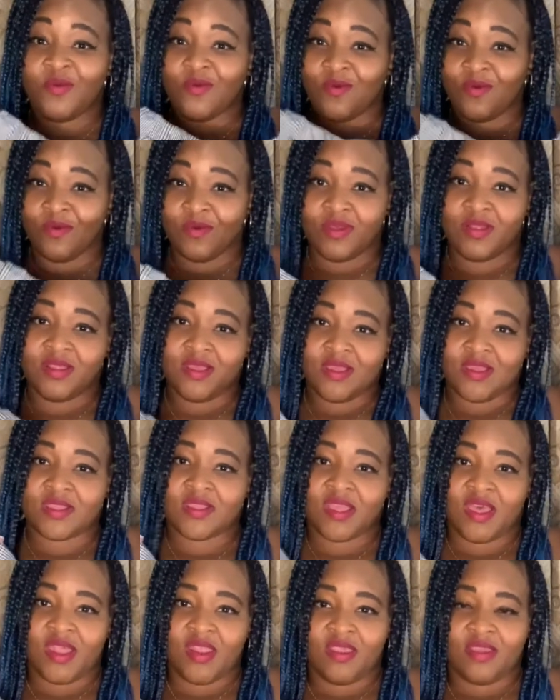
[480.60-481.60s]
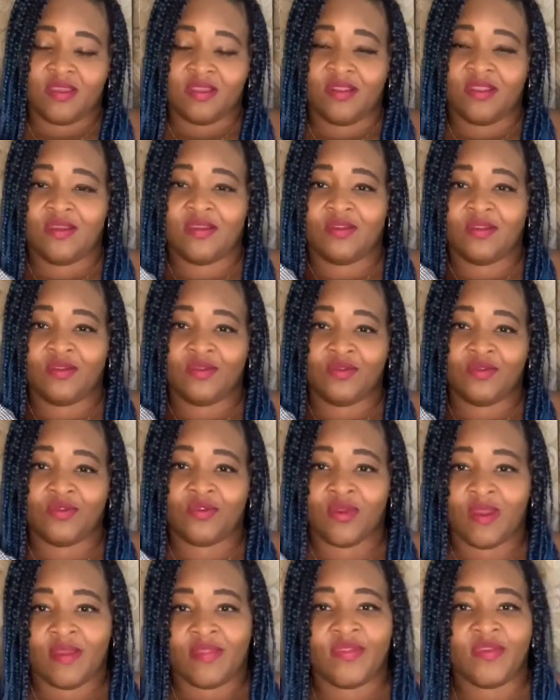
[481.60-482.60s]
really excited to
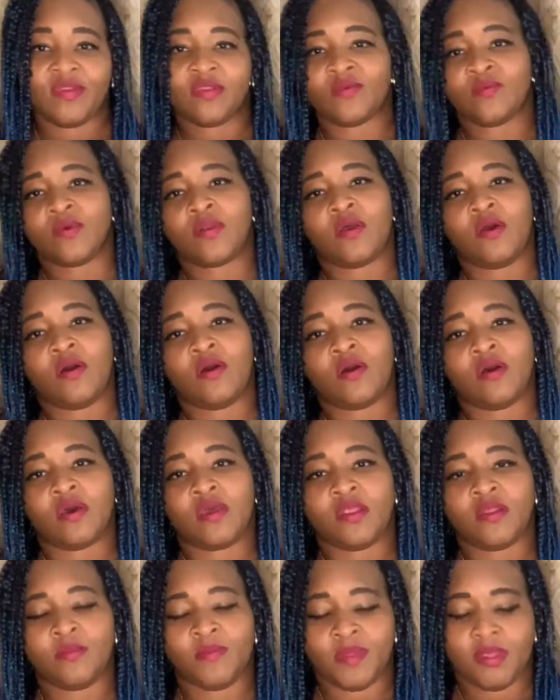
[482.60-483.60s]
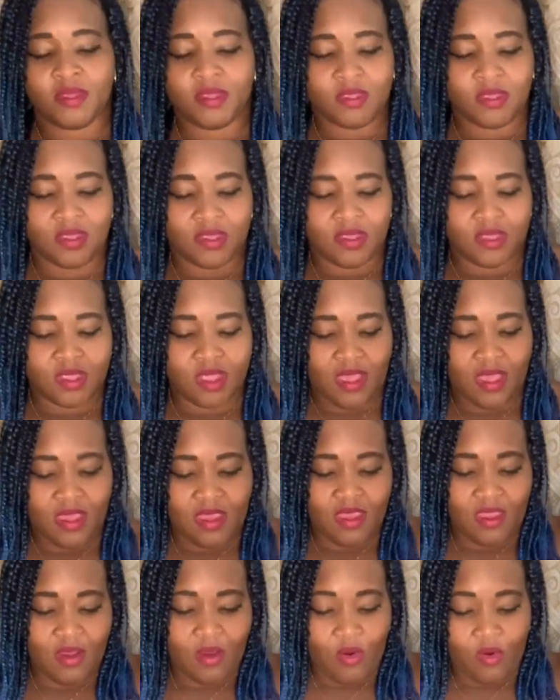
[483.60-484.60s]
try this one on because
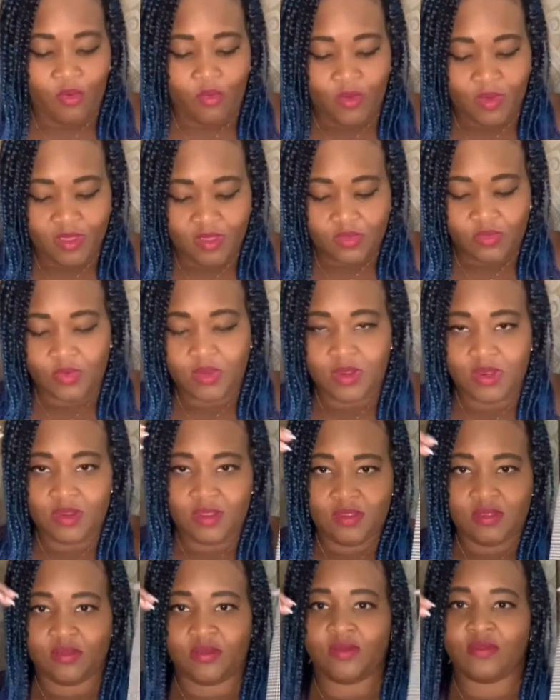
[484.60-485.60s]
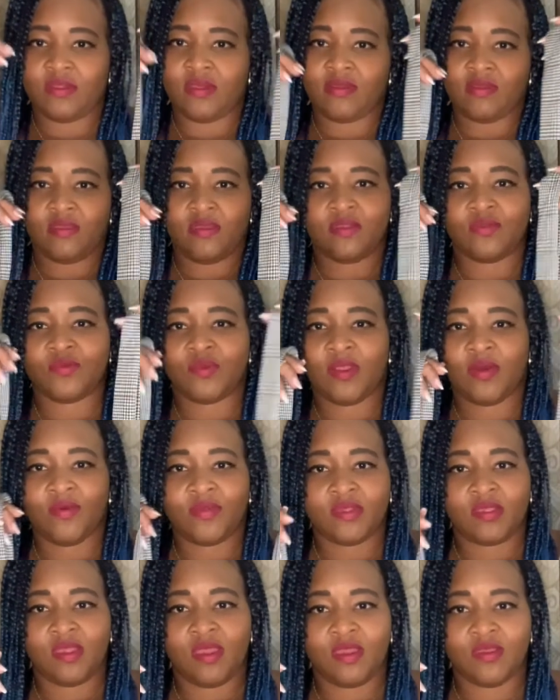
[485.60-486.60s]
I always wanted a skirt like this when I
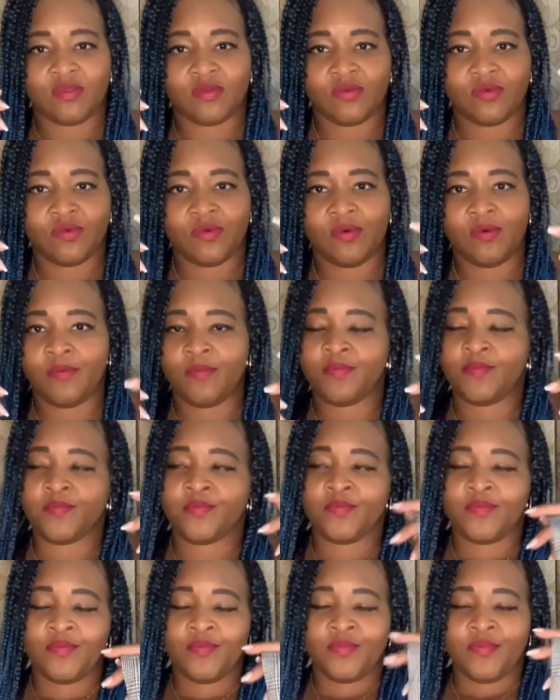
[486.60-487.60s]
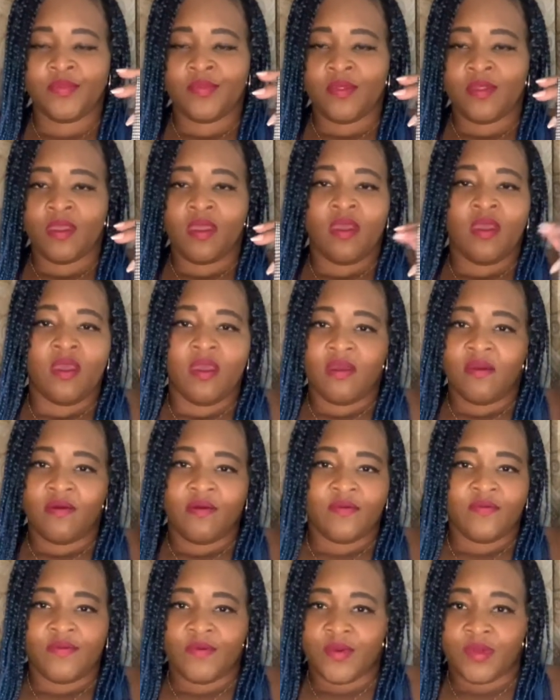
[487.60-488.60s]
was in high school.
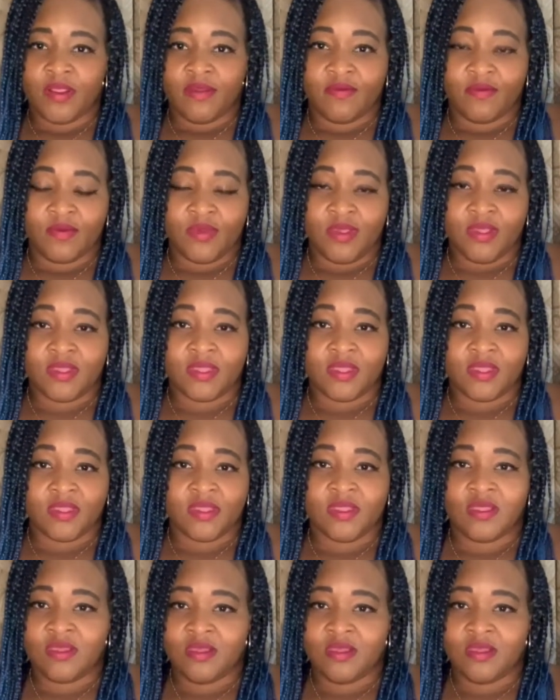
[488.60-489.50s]
For whatever reason,